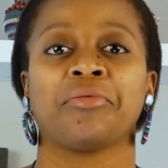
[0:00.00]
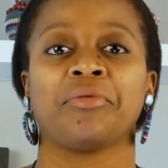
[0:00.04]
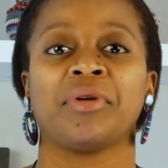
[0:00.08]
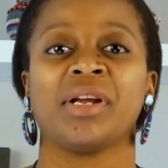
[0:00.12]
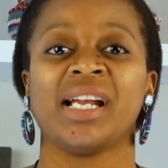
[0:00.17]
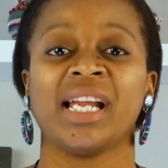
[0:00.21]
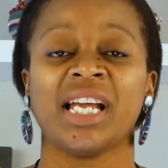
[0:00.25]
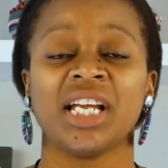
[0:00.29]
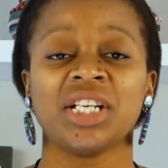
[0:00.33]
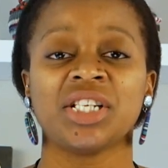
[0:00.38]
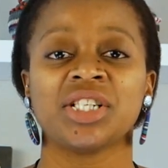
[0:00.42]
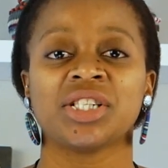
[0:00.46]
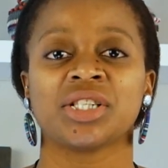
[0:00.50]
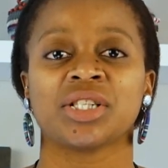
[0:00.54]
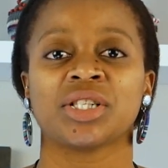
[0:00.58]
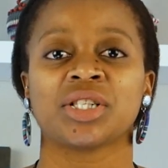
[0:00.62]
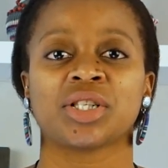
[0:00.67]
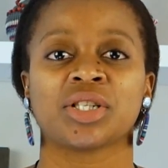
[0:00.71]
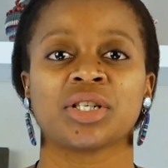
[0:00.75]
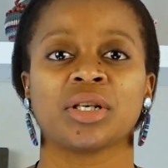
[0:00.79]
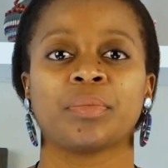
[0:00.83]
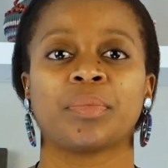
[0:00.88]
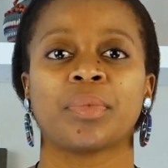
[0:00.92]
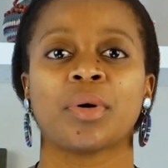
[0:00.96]

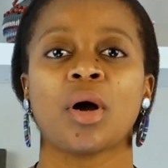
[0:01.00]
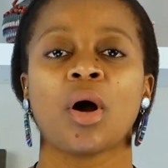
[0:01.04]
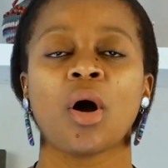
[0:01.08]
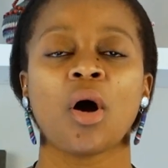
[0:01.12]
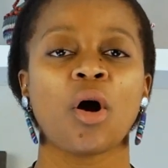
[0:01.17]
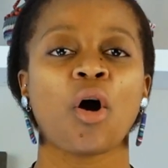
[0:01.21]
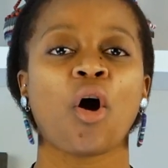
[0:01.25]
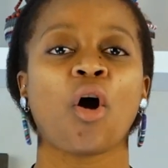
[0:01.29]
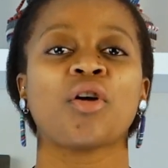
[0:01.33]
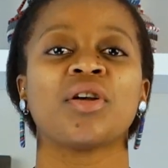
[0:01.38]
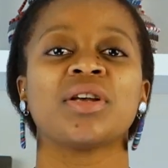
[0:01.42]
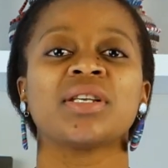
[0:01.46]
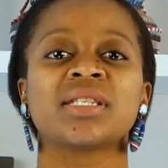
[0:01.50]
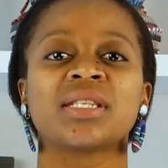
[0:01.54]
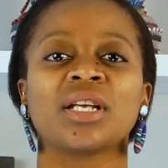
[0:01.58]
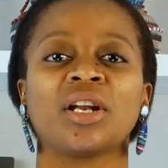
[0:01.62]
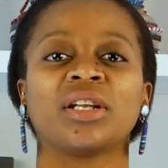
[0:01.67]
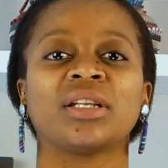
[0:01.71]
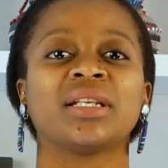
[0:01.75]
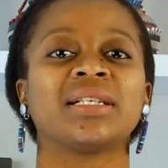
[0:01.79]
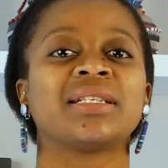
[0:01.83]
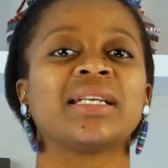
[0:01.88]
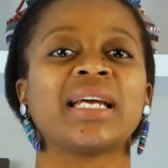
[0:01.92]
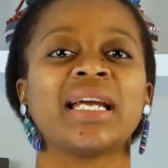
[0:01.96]
relationship or you're still
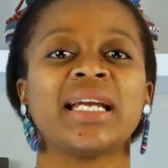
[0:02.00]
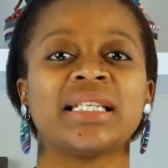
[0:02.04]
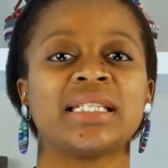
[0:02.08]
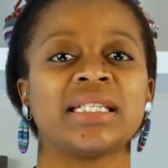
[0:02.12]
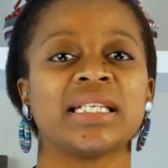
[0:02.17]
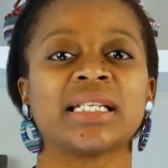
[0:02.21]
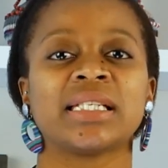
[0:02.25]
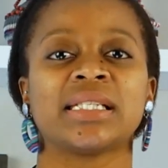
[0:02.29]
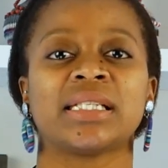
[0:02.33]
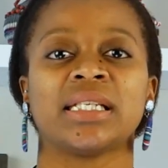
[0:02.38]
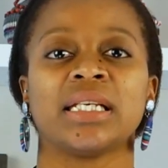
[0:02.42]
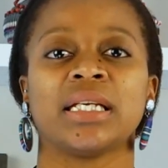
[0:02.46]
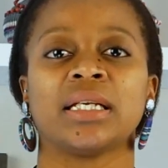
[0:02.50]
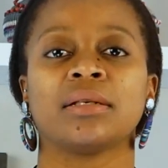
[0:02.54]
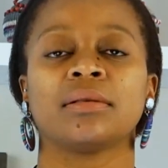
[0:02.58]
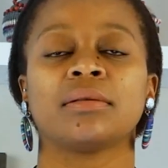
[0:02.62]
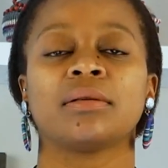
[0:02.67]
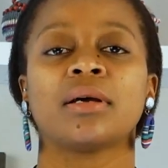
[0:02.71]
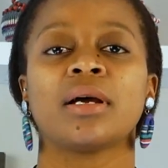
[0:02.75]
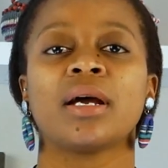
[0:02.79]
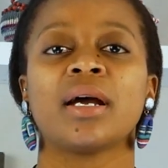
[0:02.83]
on the dating scene,